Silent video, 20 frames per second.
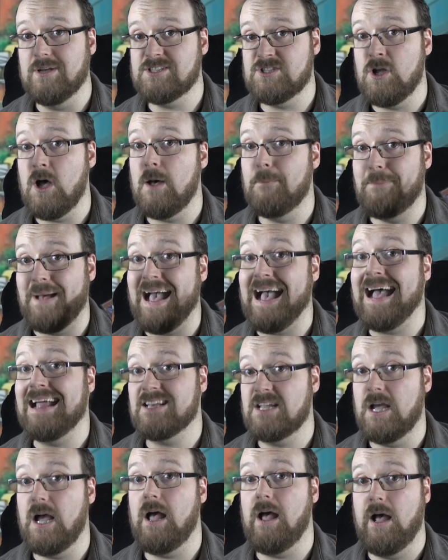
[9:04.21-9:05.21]
it's not a
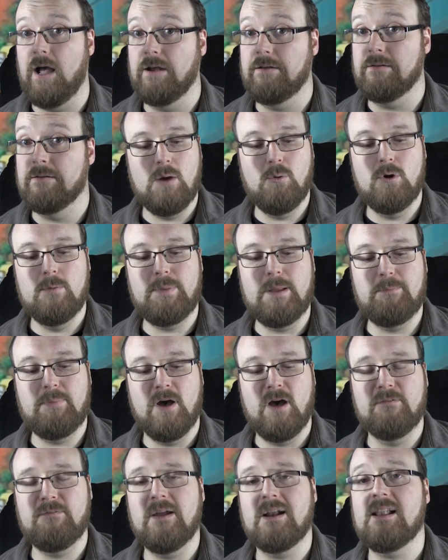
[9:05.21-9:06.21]
bad card. It would be
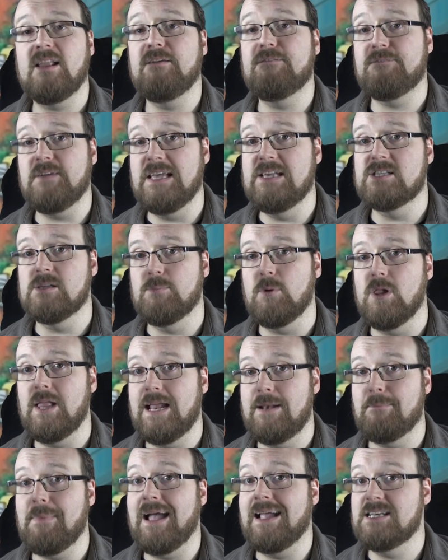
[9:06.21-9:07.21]
perfectly feasible
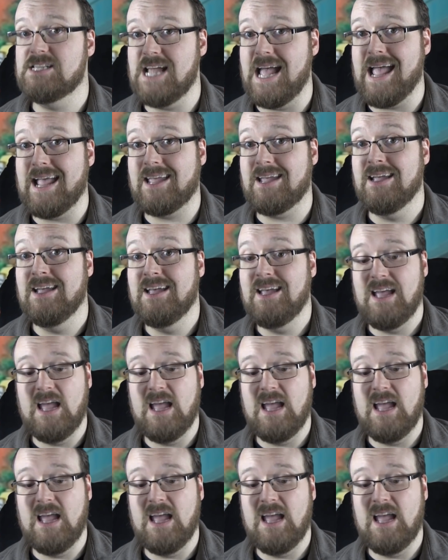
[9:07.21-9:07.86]
in my deck